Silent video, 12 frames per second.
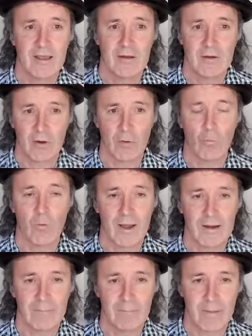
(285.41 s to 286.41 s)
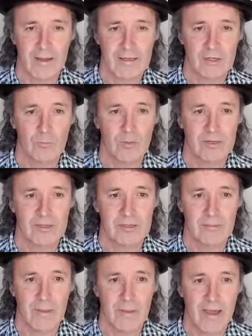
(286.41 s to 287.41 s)
not one major
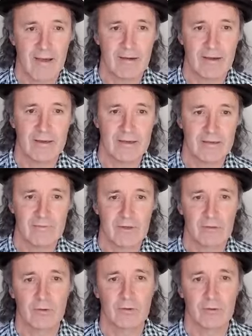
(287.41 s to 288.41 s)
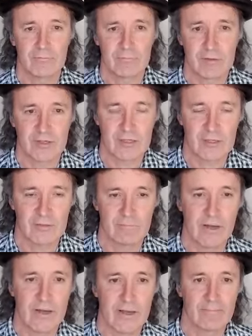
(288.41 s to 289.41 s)
Western power had even called for a
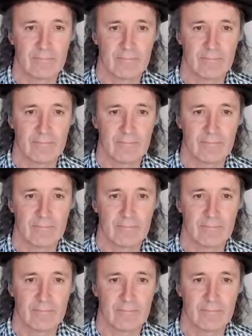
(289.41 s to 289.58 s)
ceasefire.